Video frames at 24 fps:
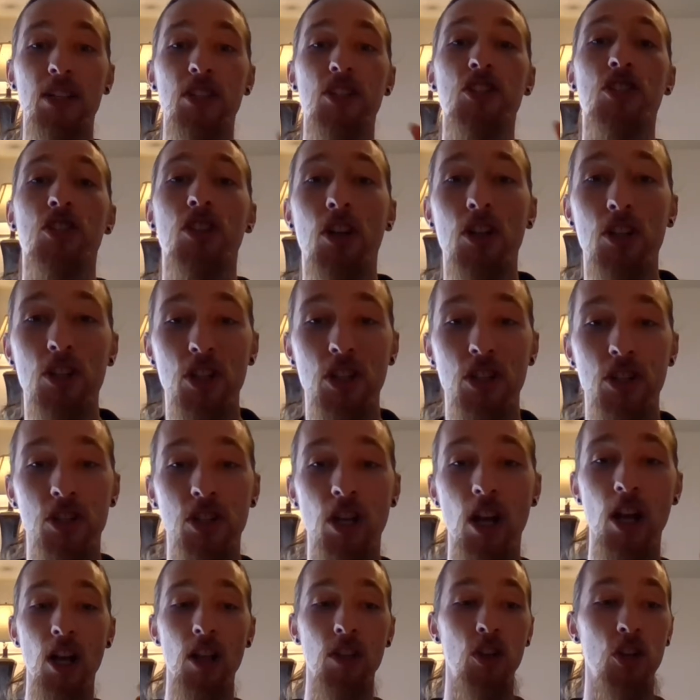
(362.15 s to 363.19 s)
The starches,
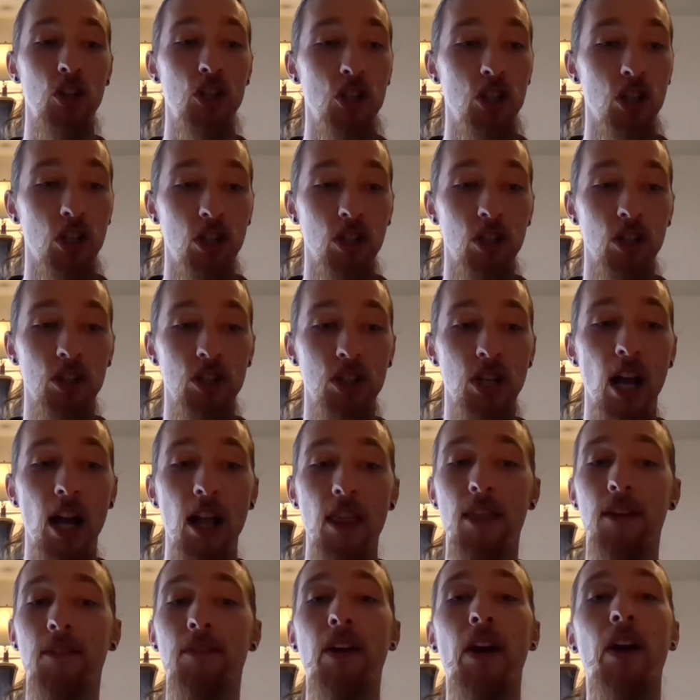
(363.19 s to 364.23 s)
the sugars,
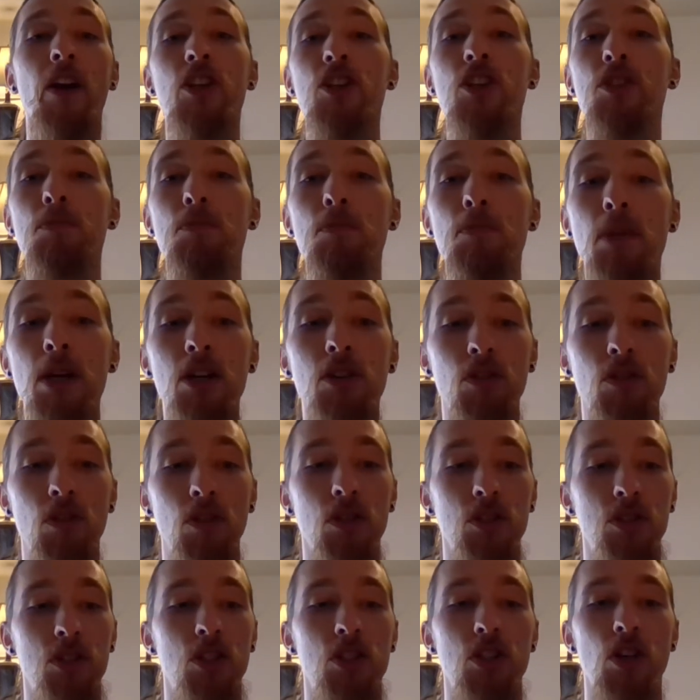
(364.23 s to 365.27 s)
the various
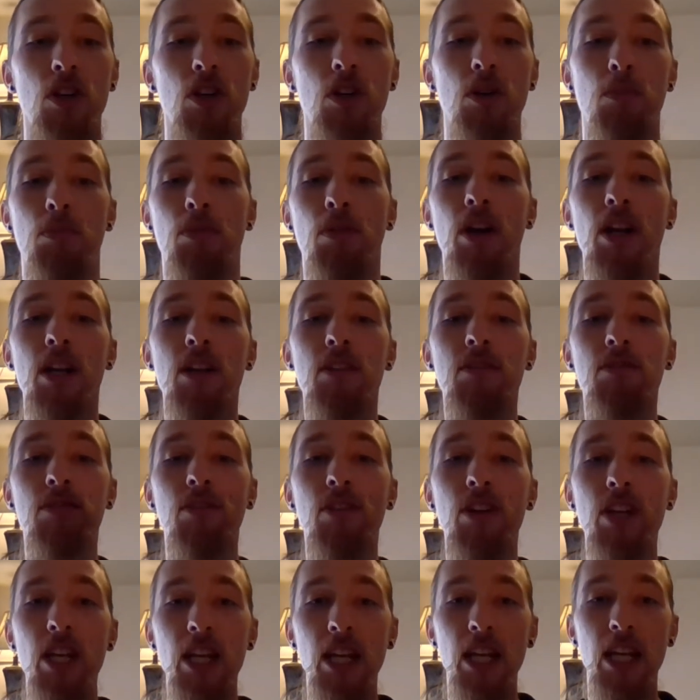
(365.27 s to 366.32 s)
minerals, they're starting to break
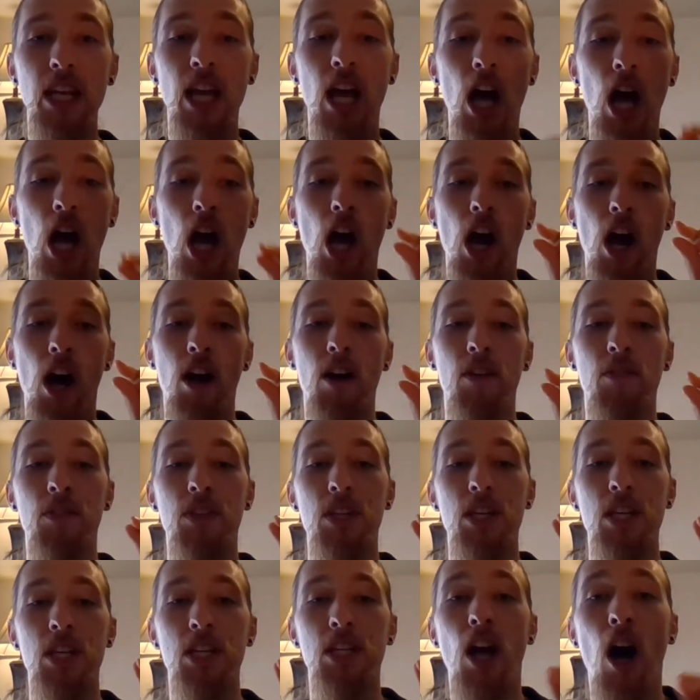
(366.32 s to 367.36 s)
free of
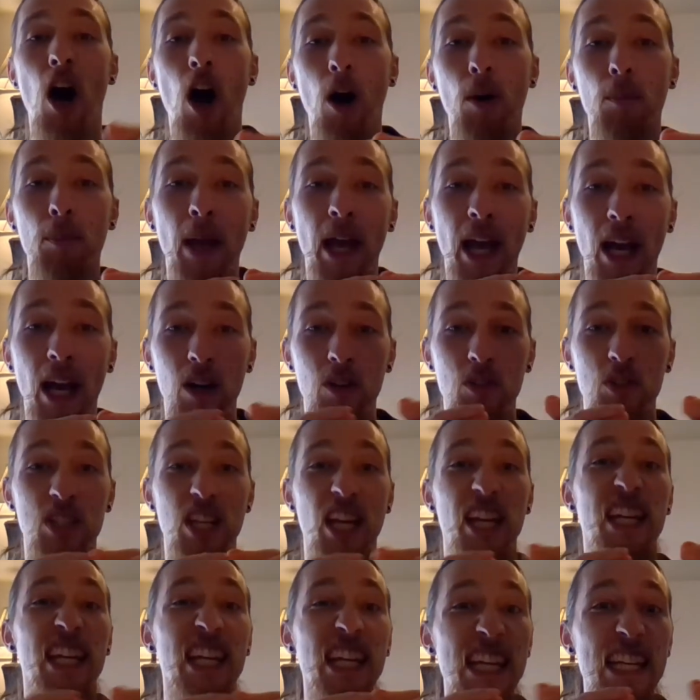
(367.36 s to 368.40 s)
the compounds
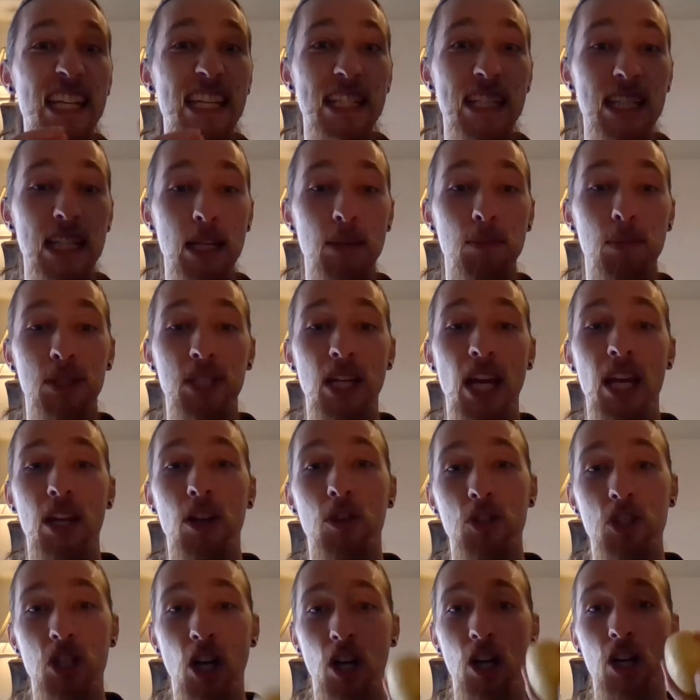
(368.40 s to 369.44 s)
that is the potato
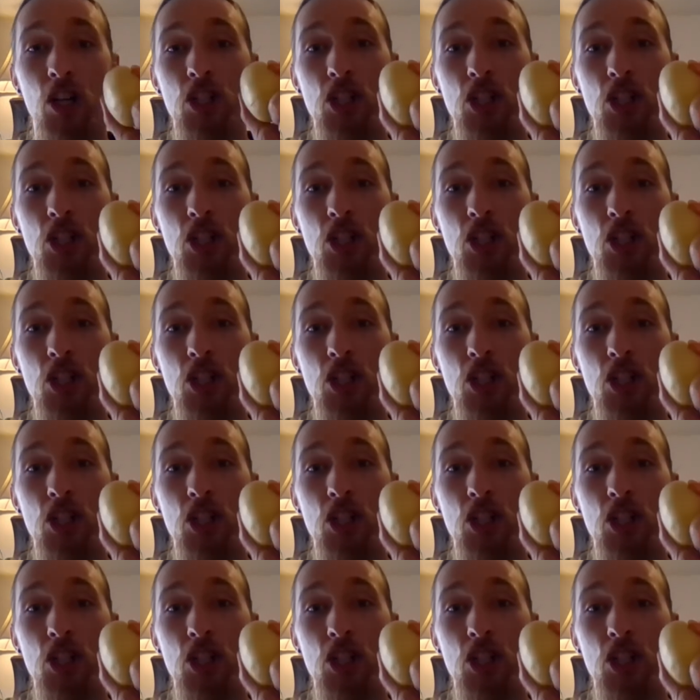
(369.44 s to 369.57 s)
chunk.